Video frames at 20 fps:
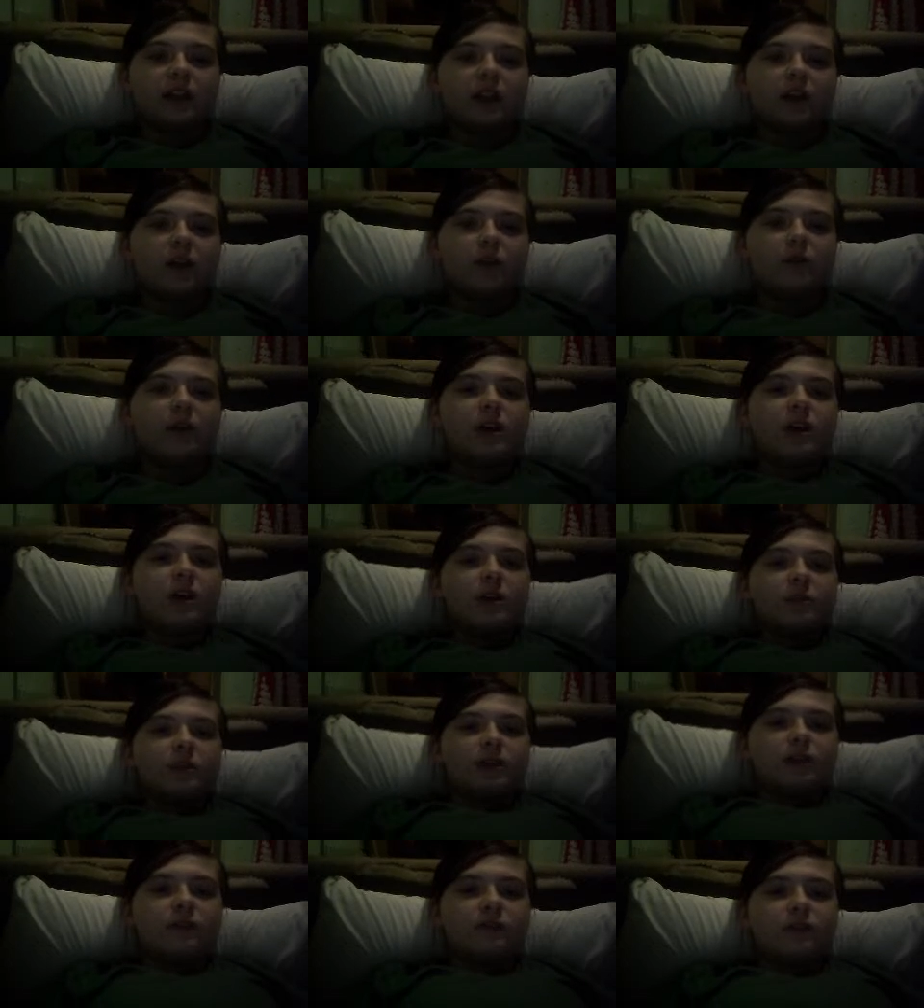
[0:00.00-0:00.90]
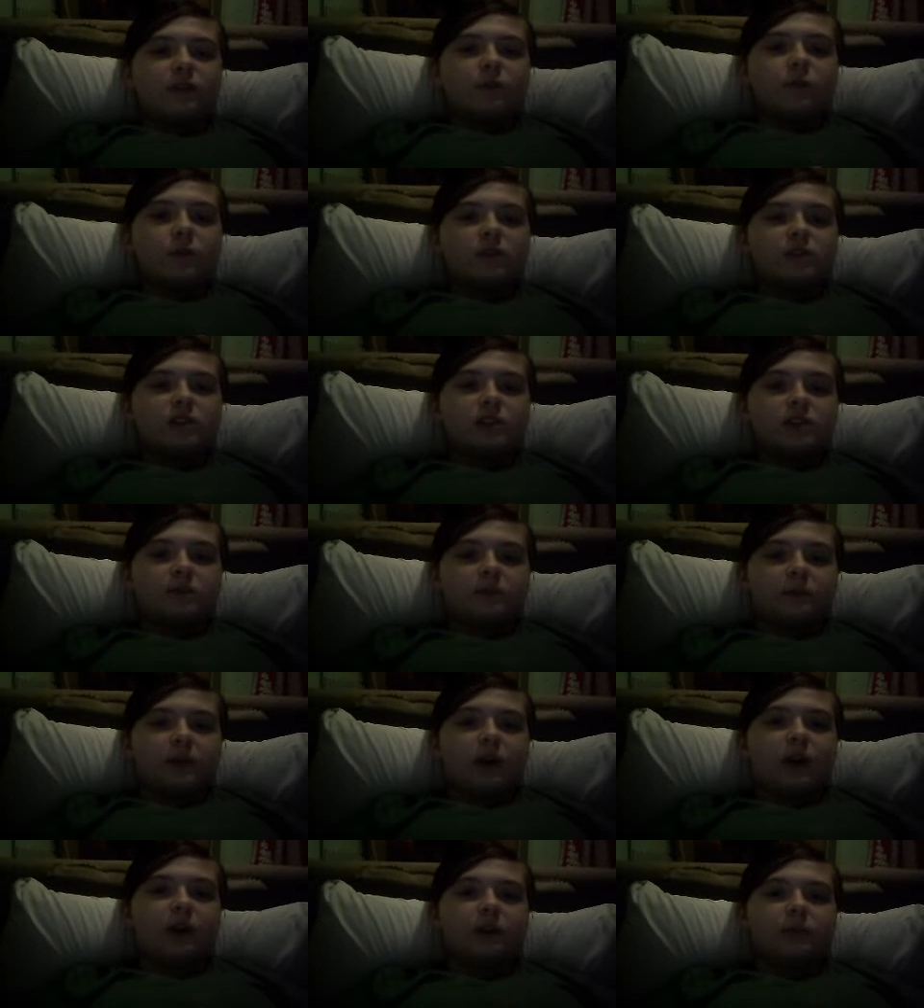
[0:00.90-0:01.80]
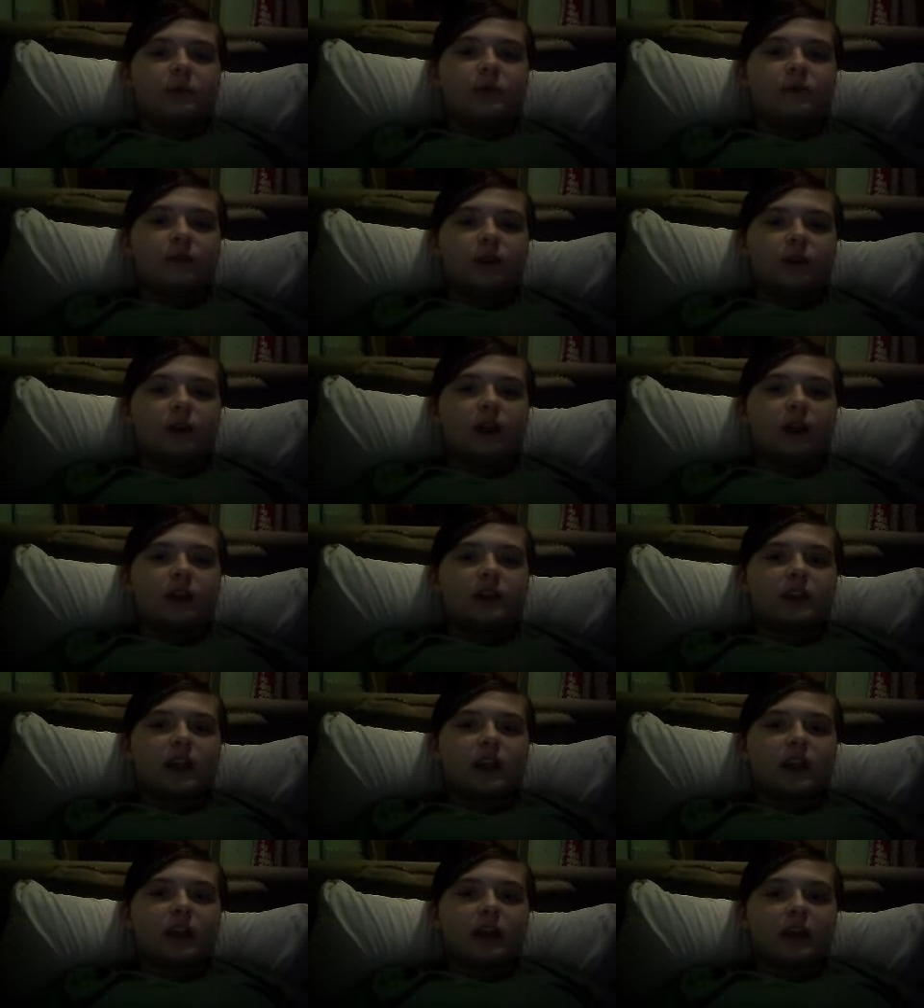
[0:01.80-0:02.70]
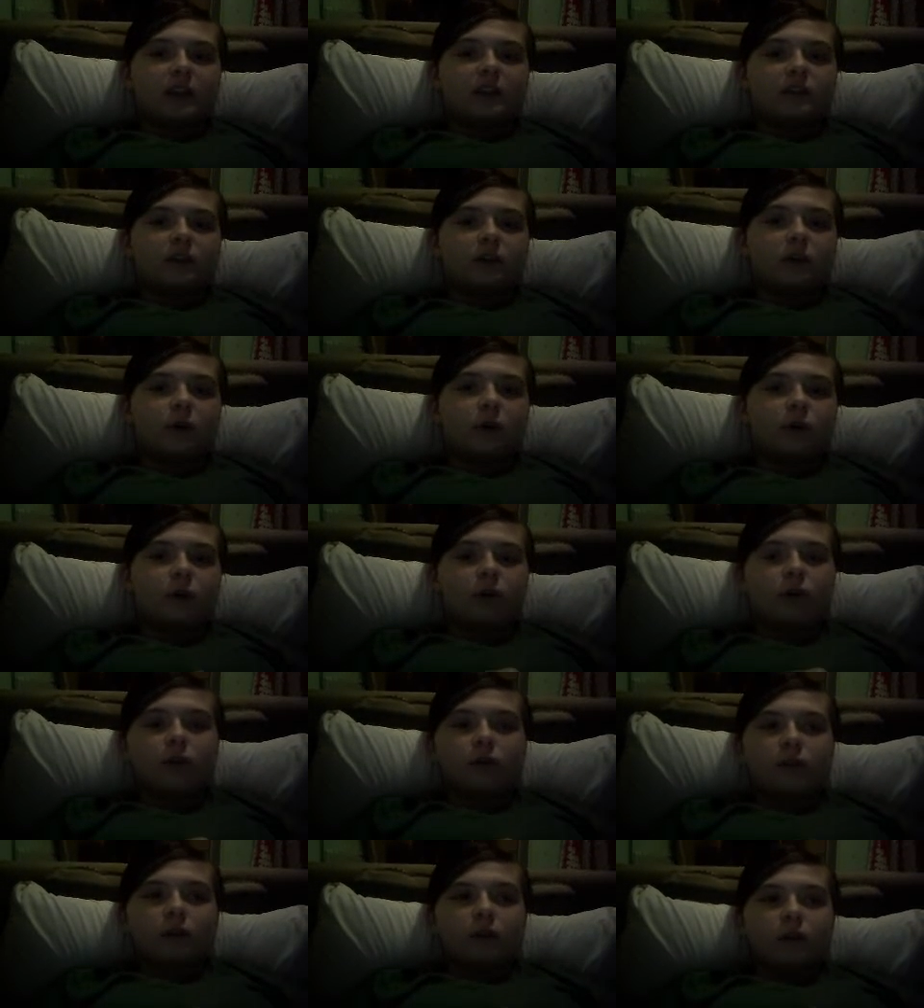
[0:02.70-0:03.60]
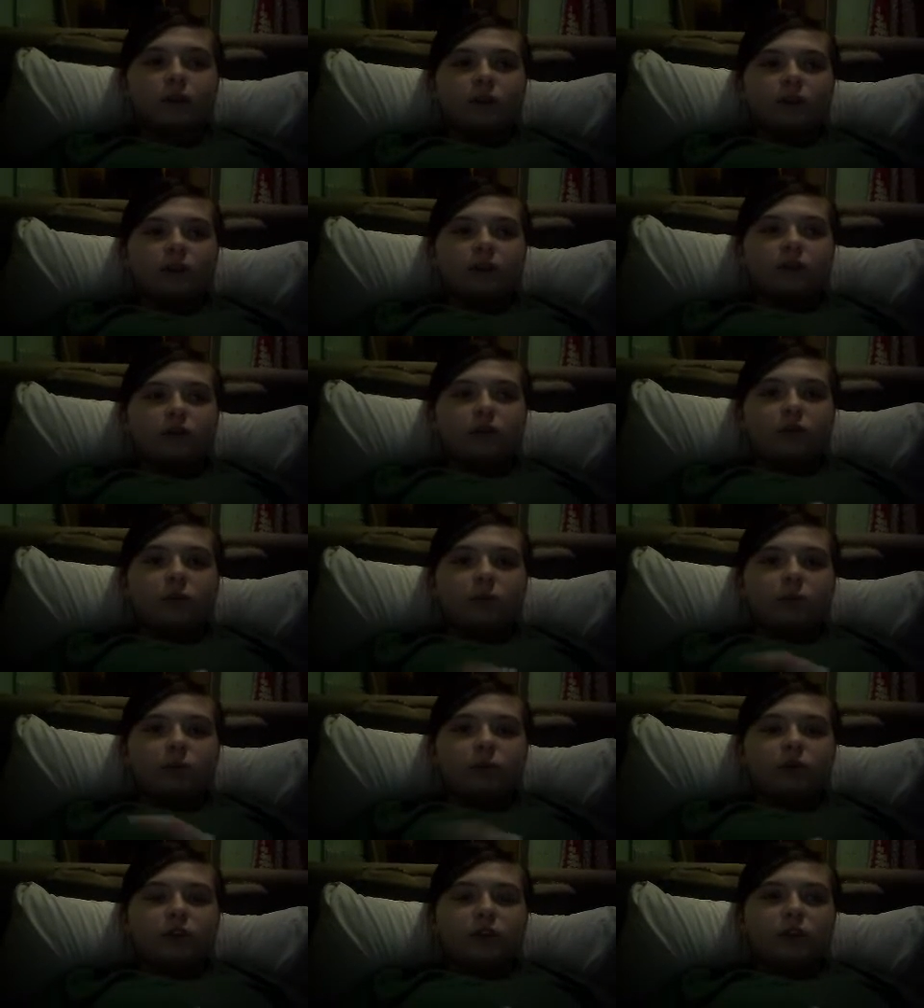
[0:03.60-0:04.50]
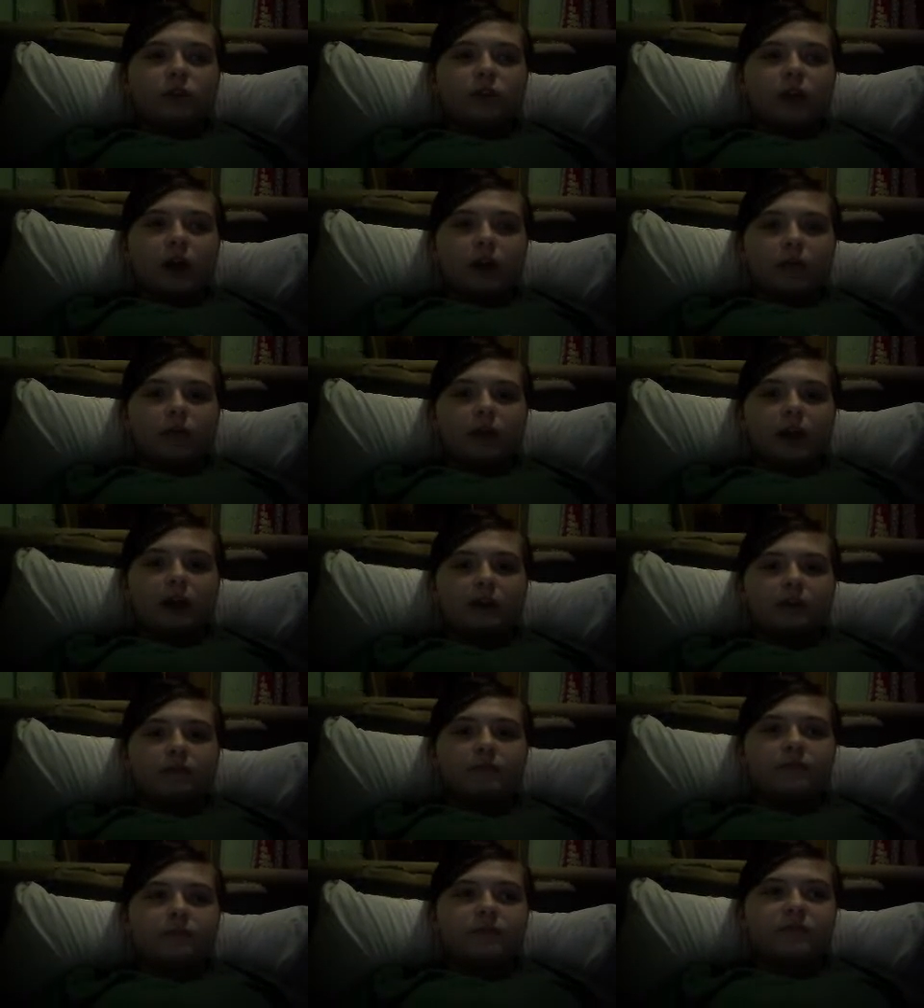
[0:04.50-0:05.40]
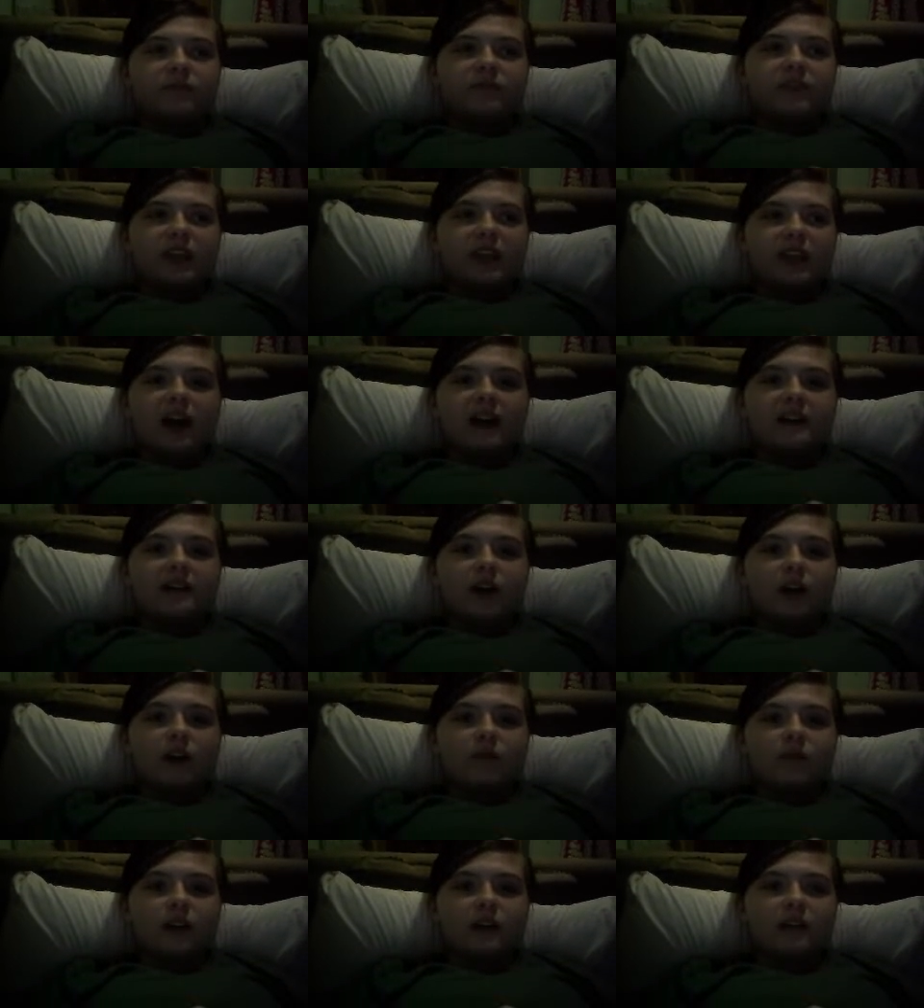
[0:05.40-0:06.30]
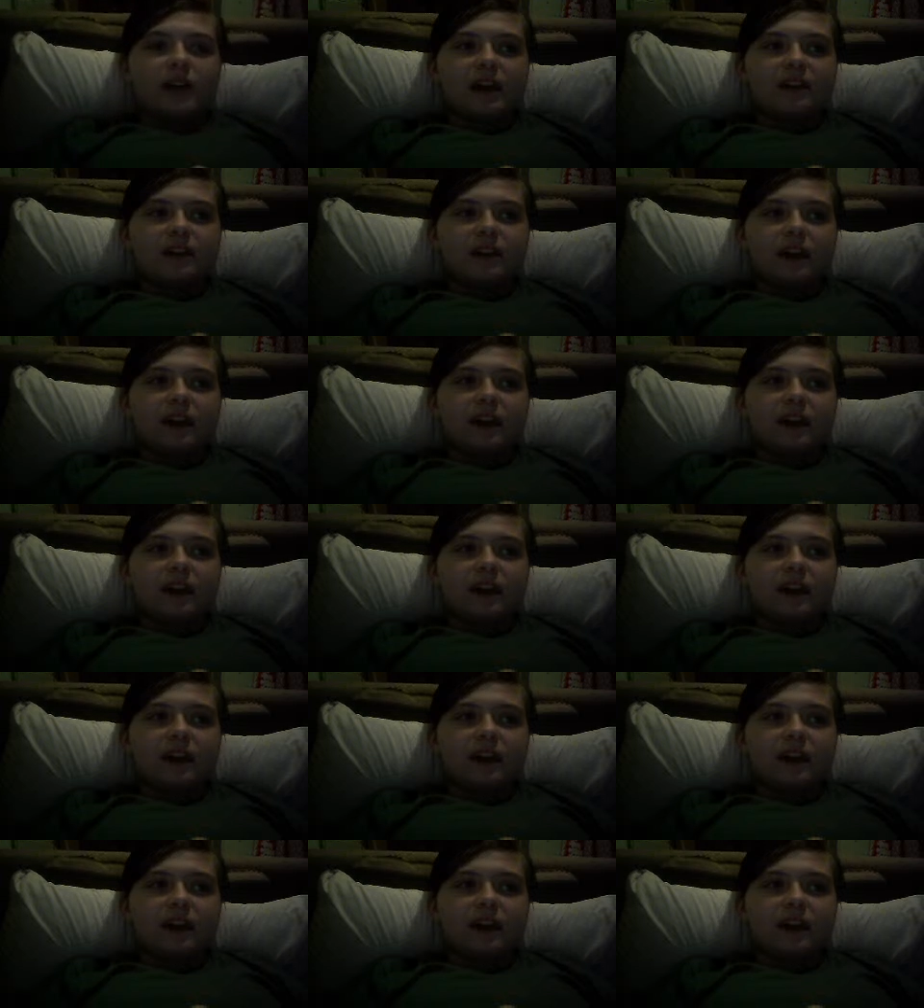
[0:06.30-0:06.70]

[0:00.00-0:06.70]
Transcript: But if you were just bottom of the line anus hole, you got red. And I got red that day.